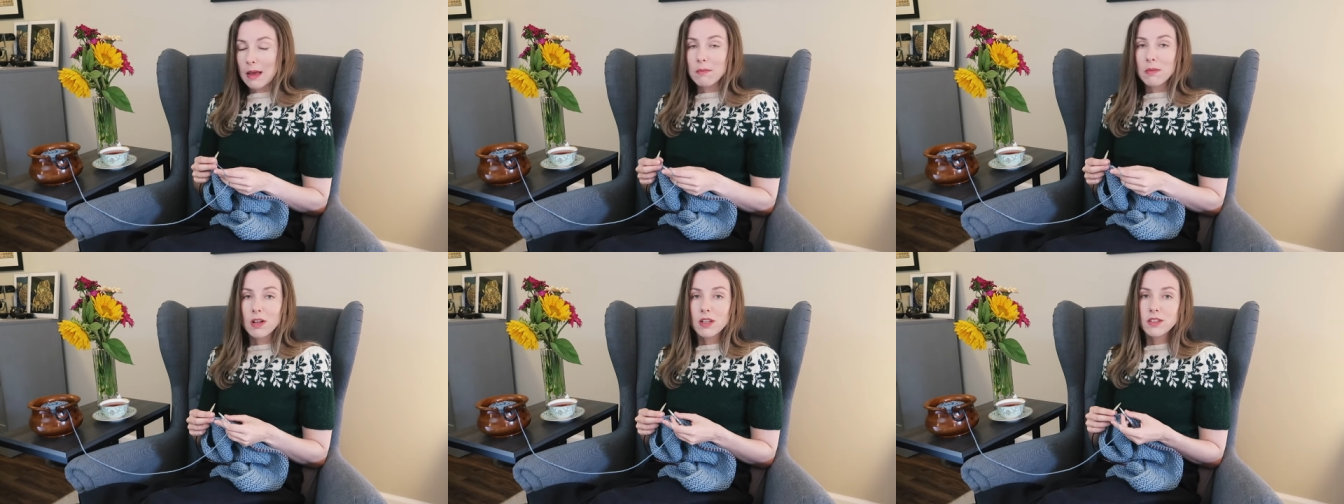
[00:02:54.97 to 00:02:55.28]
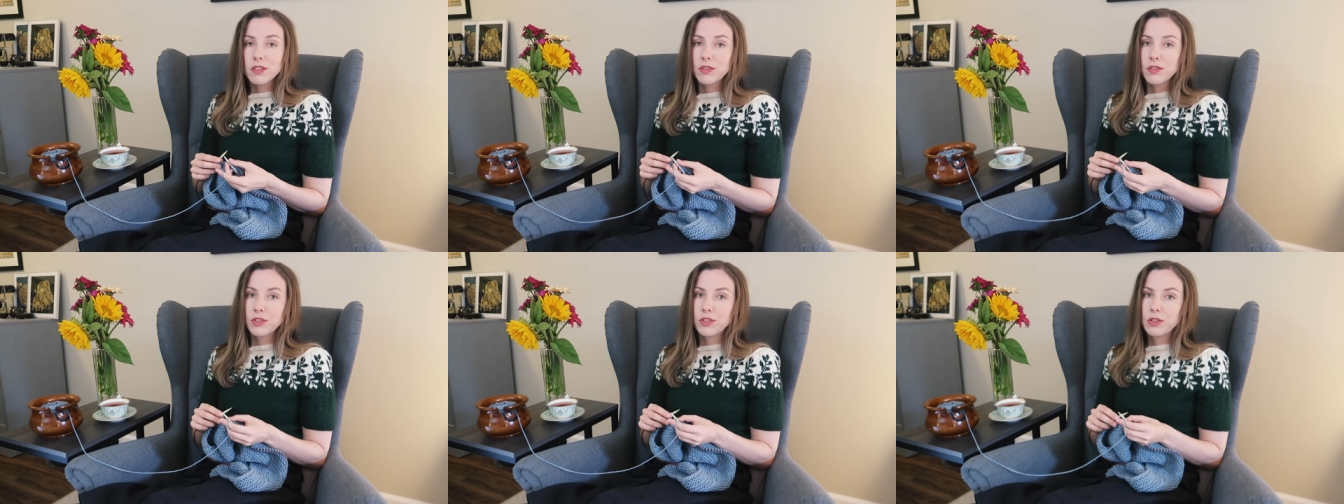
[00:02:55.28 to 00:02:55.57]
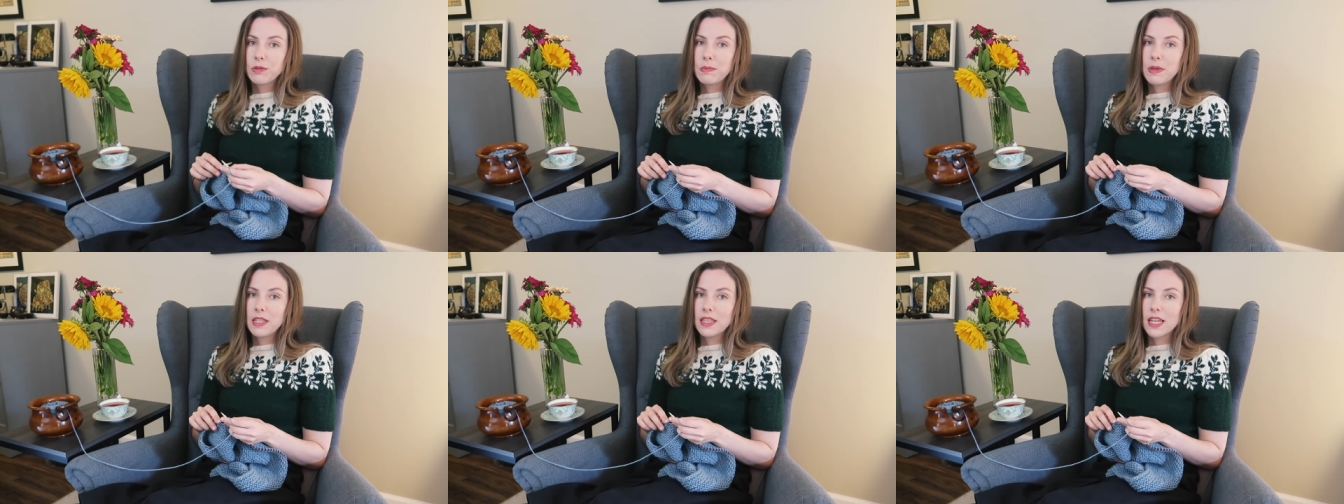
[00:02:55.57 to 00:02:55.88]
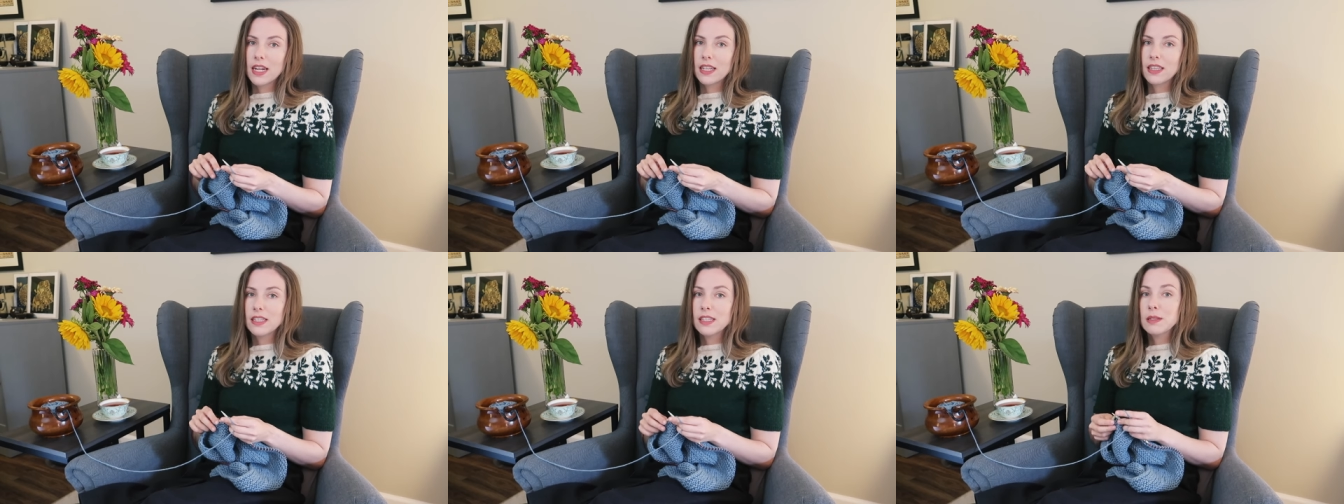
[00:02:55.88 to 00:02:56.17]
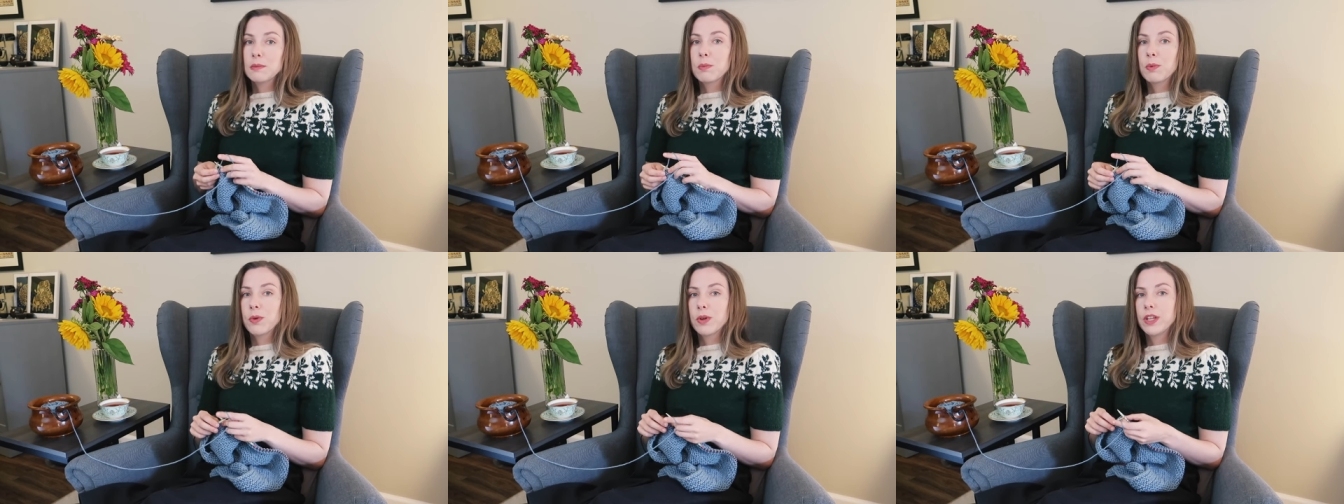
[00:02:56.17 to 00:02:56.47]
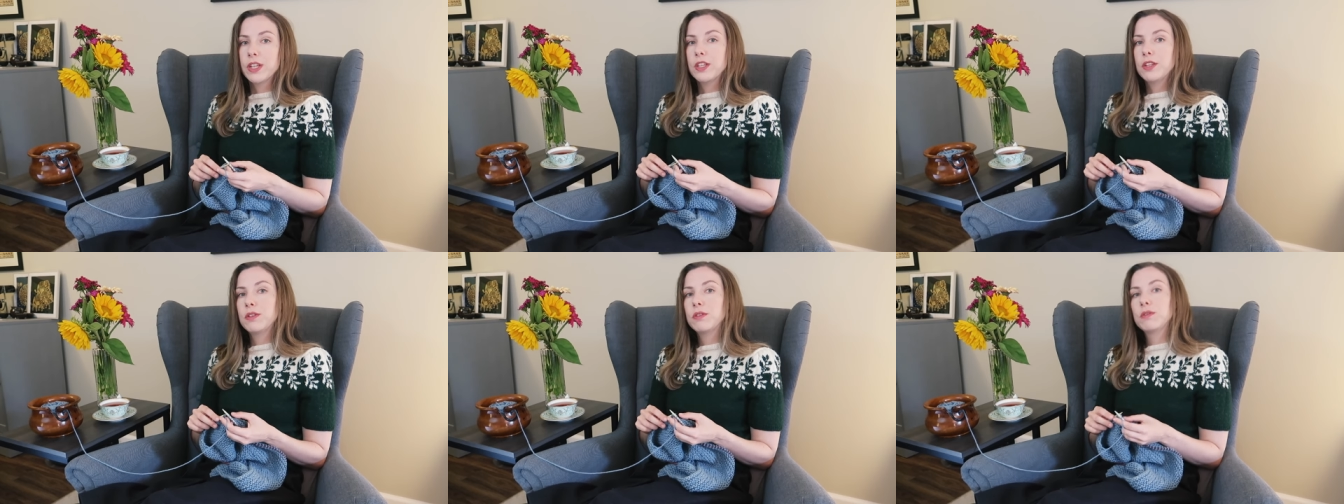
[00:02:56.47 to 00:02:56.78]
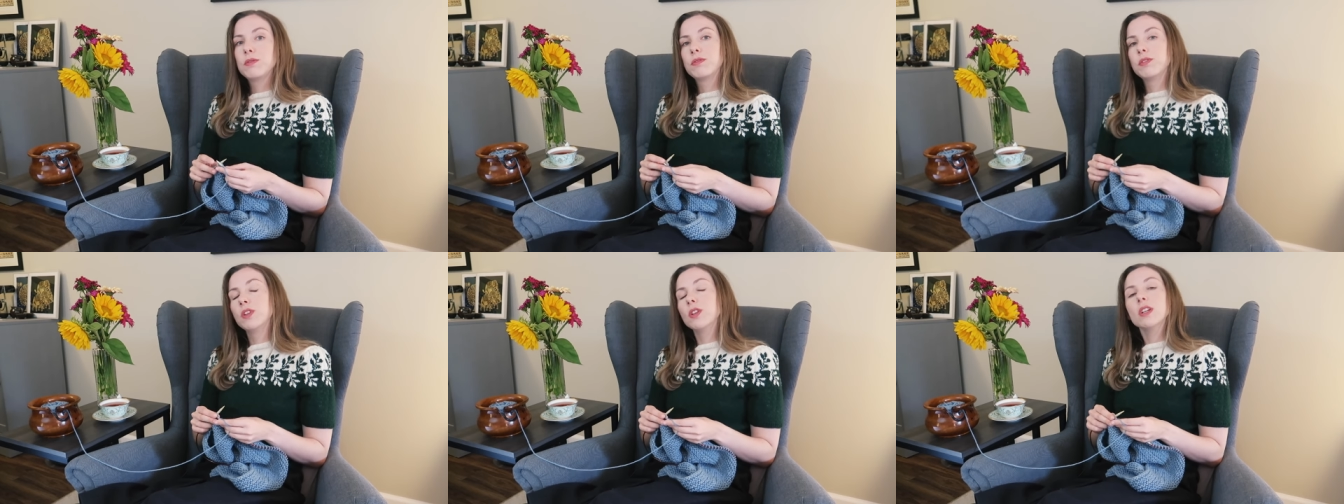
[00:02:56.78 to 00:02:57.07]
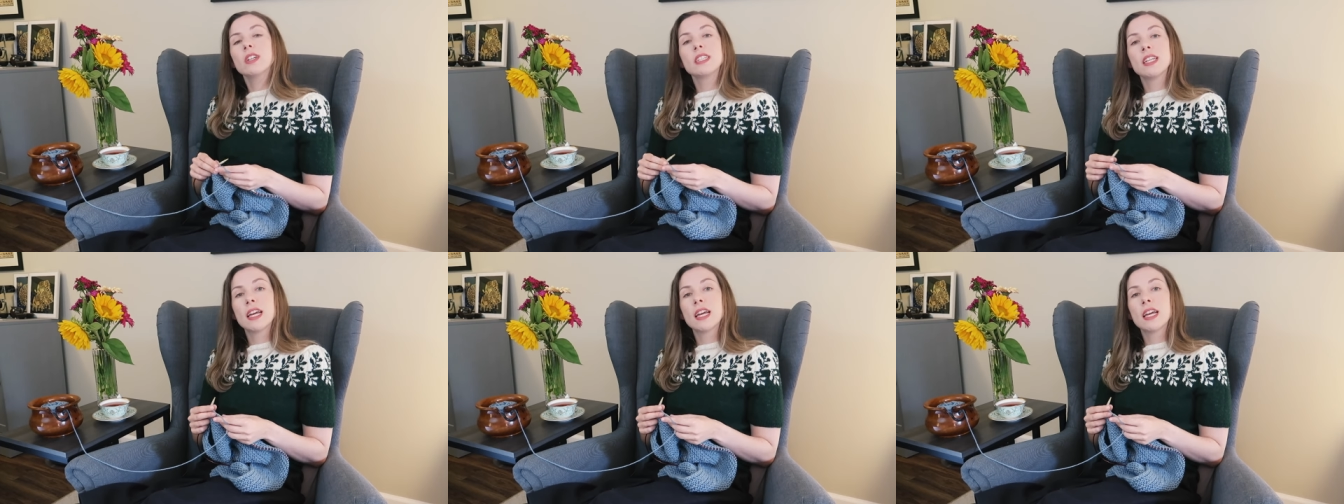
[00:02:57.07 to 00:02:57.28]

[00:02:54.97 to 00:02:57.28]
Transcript: I'm also assuming that at this point you've looked